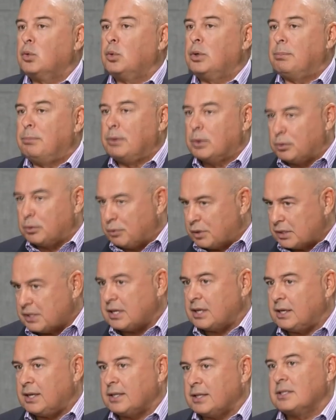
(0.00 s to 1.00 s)
do we build
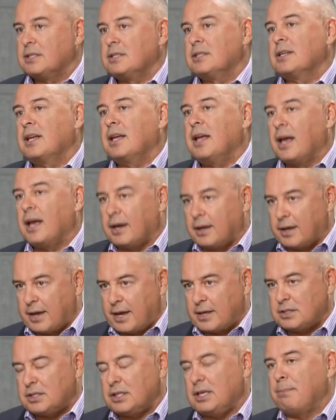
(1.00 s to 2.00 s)
resilience
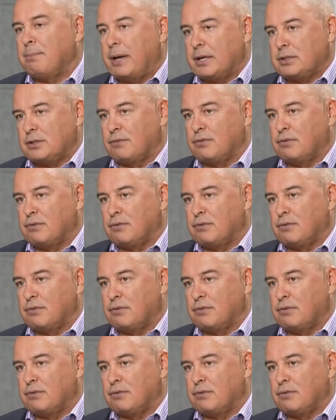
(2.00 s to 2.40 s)
against the impacts